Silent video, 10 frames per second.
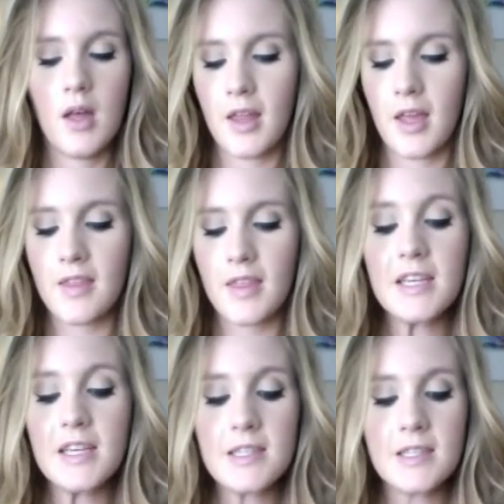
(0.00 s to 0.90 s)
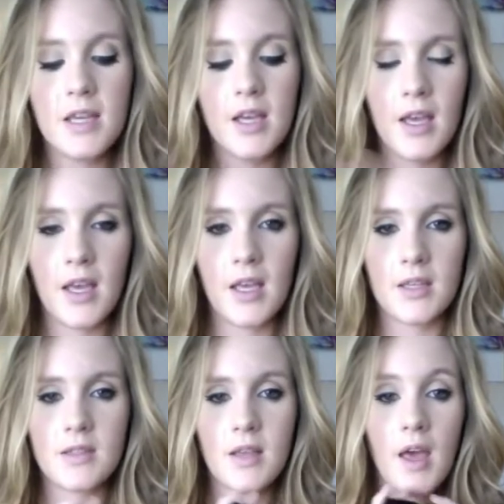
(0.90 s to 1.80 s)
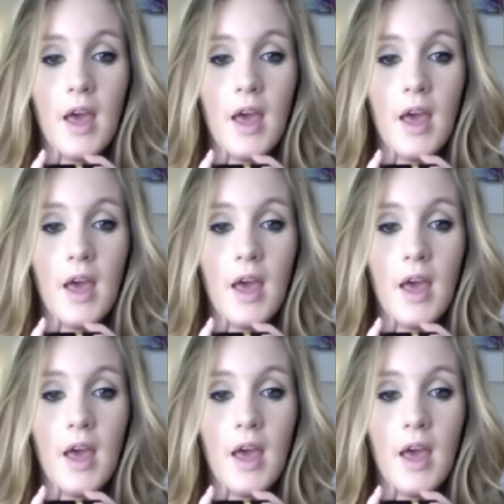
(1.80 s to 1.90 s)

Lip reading: Like, this is